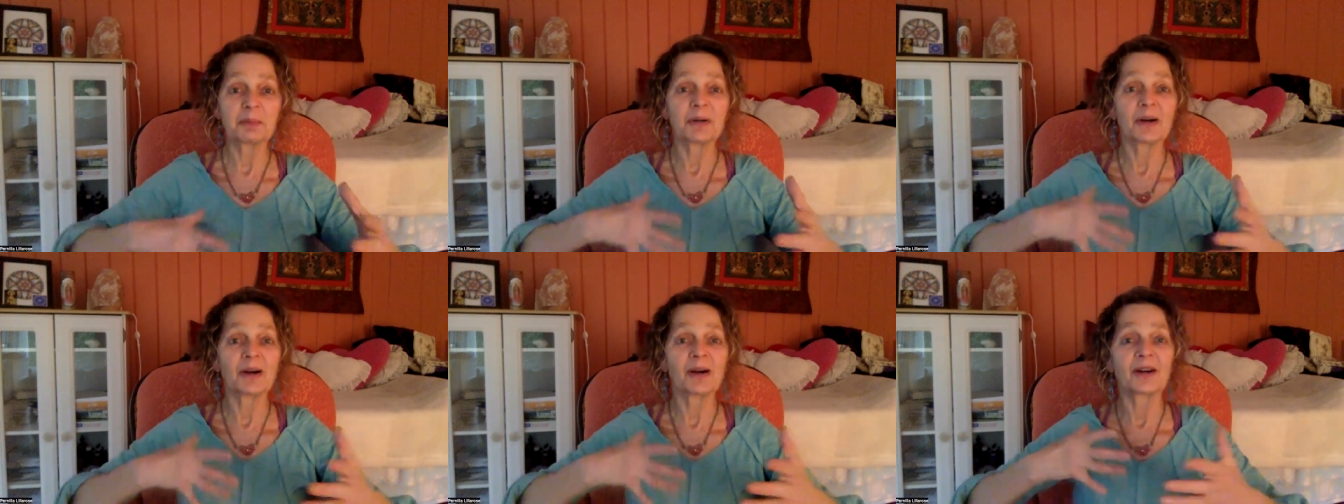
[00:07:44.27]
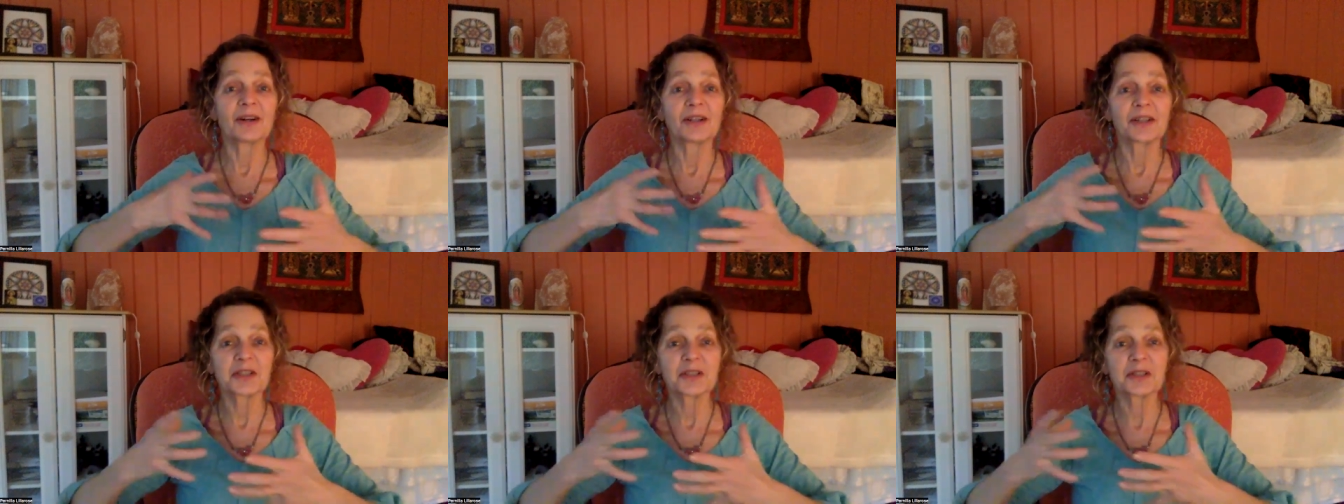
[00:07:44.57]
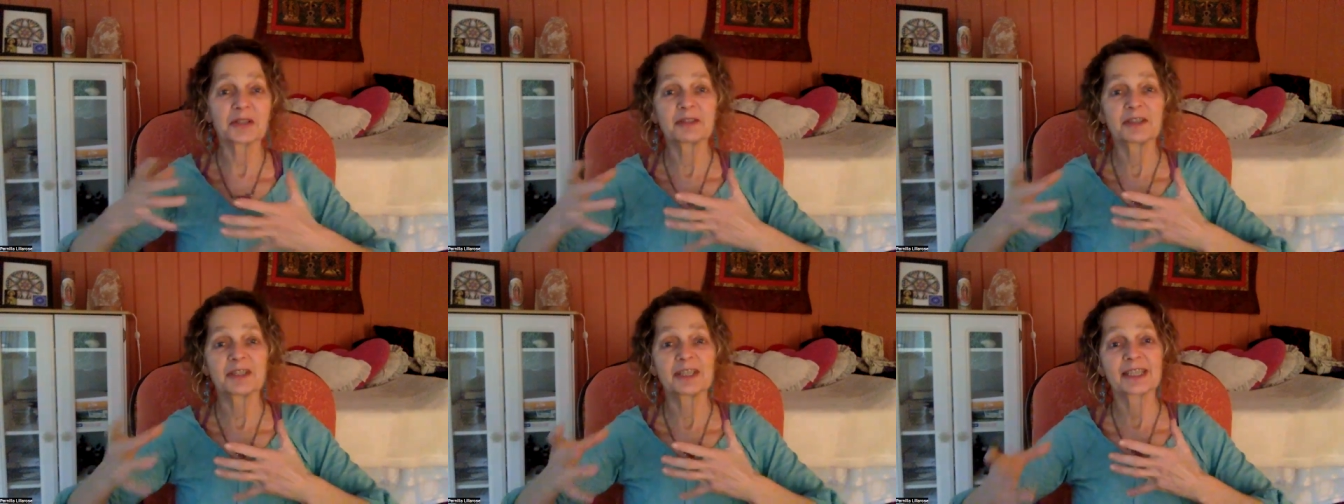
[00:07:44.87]

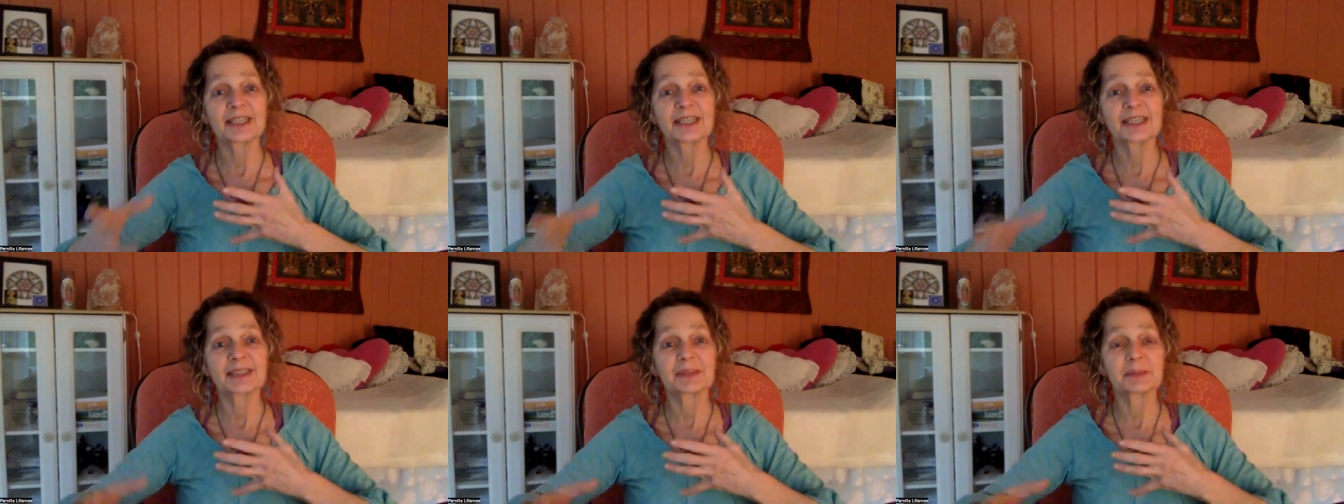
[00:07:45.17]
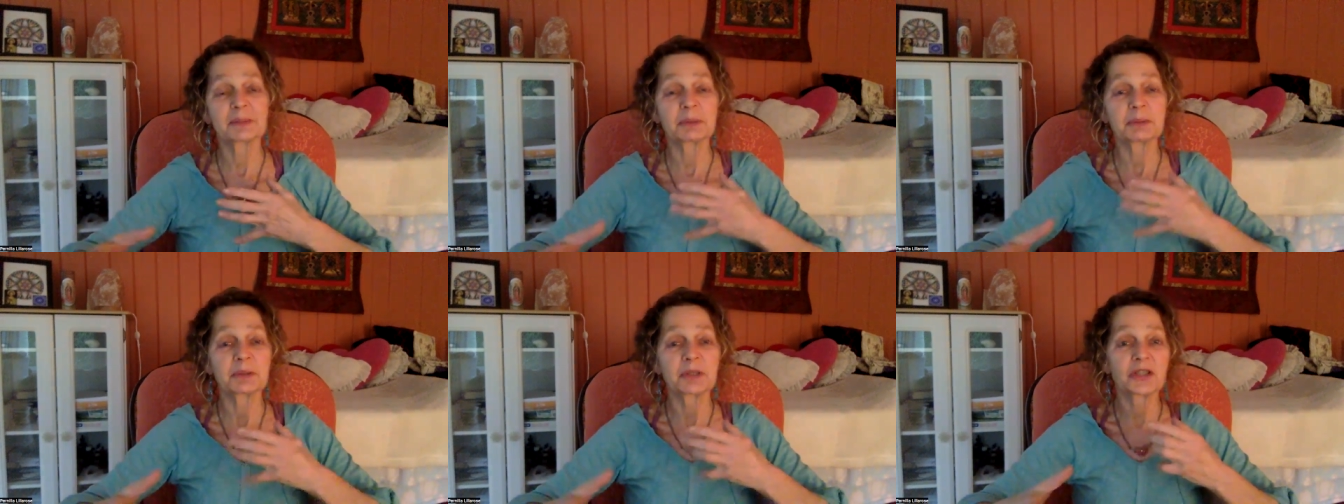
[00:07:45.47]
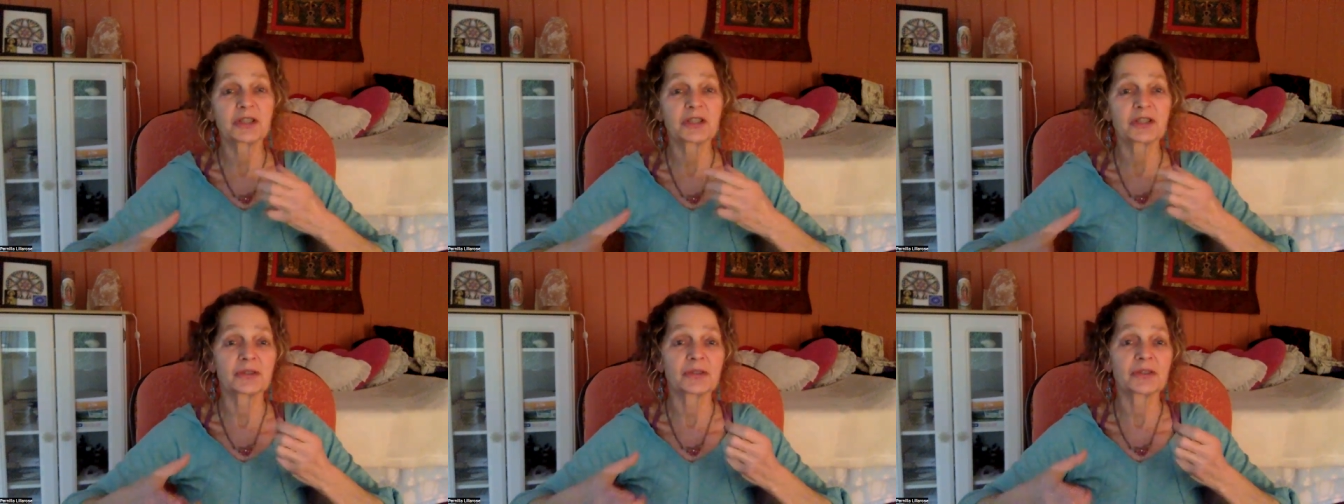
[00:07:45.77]
parts of us where we're
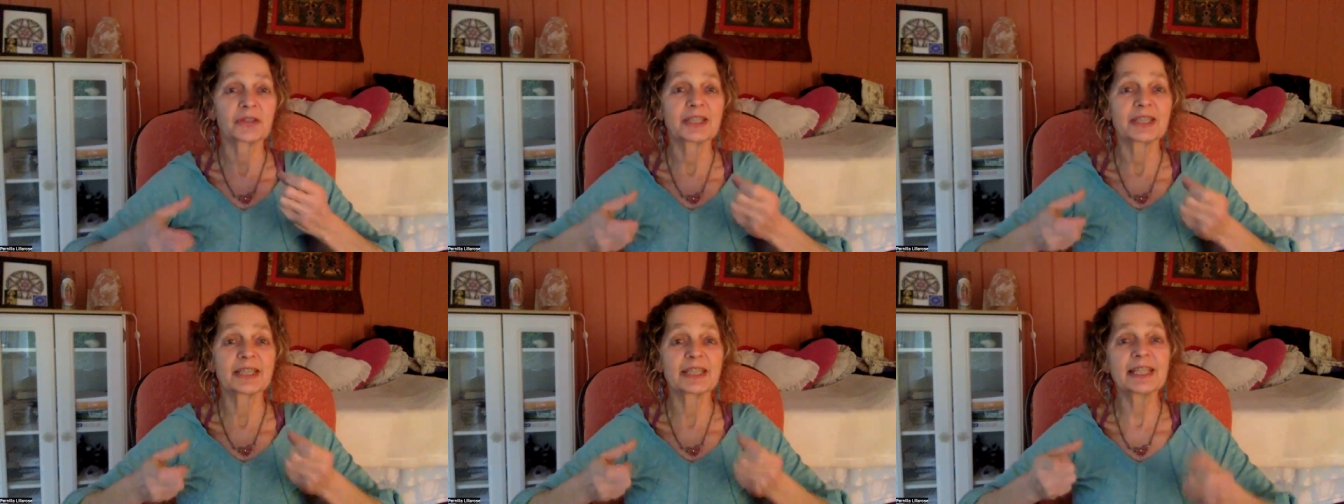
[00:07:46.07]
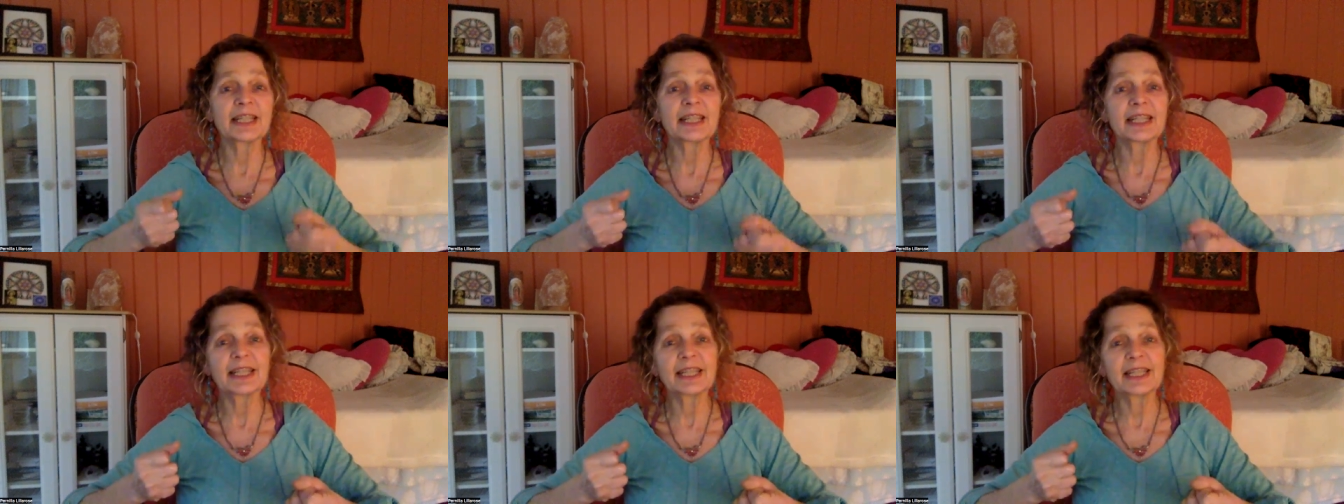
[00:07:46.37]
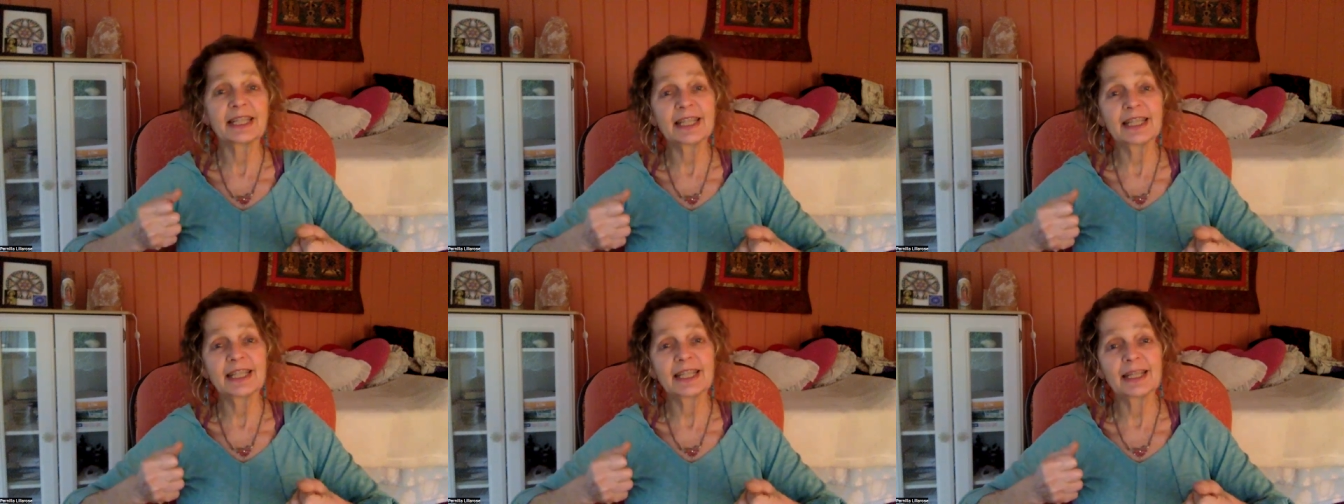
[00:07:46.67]
still
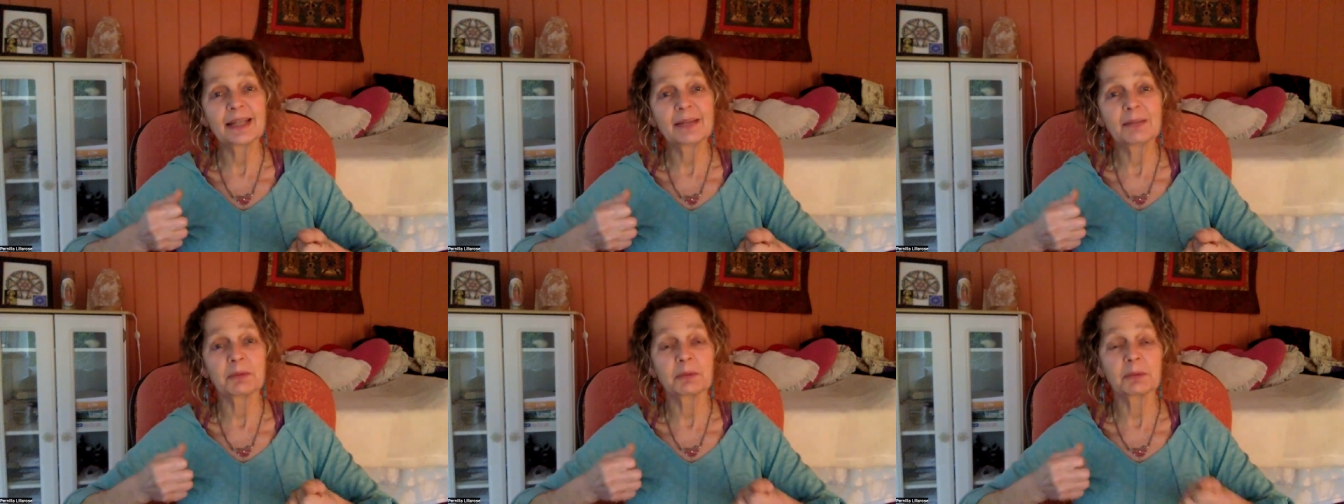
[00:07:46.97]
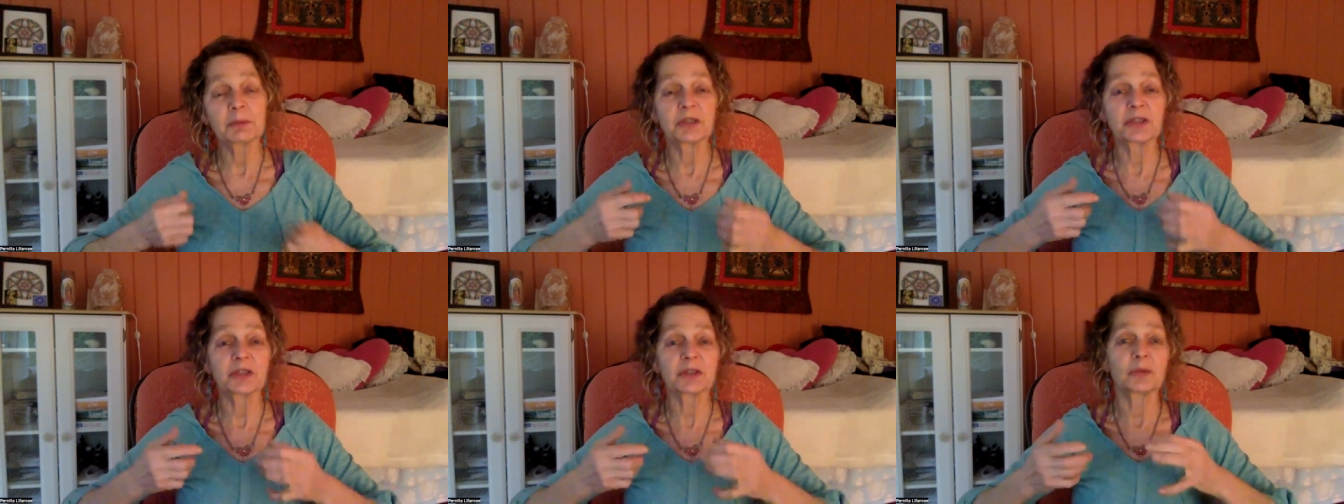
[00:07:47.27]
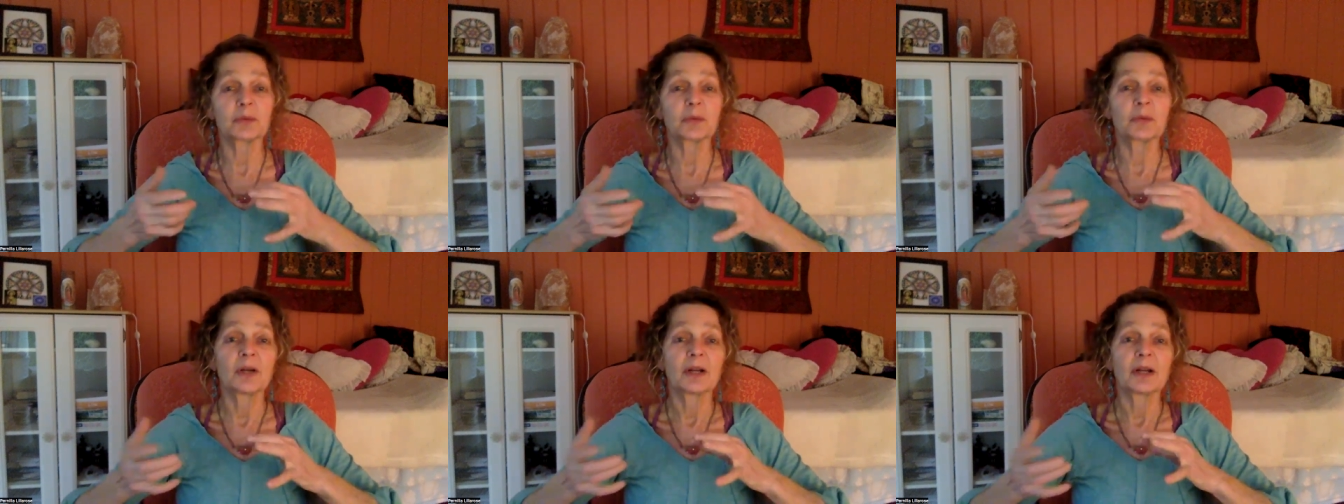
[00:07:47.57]
sticky and where we
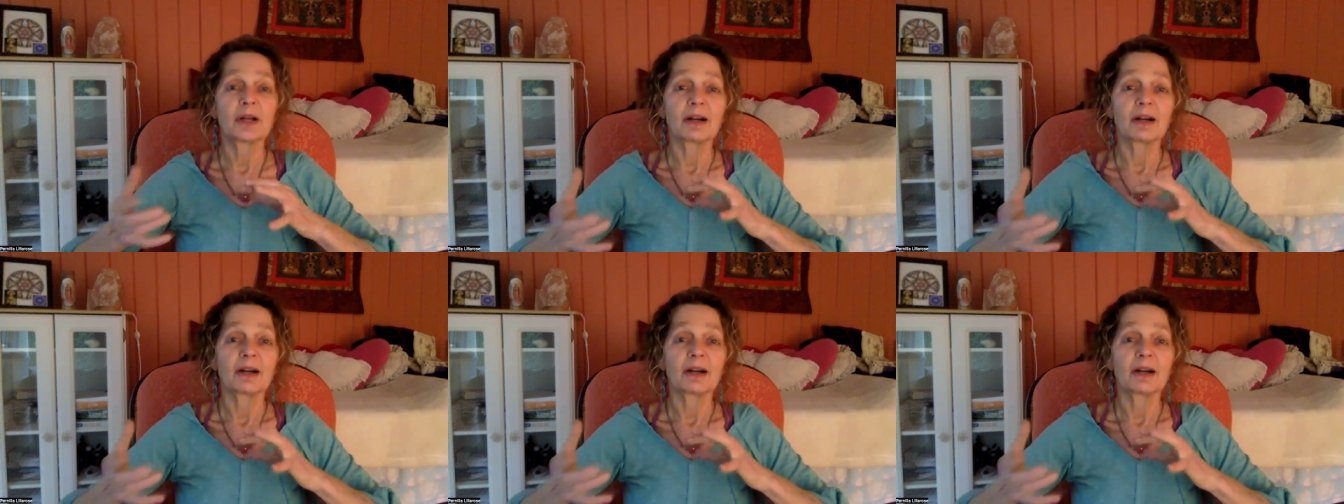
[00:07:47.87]
still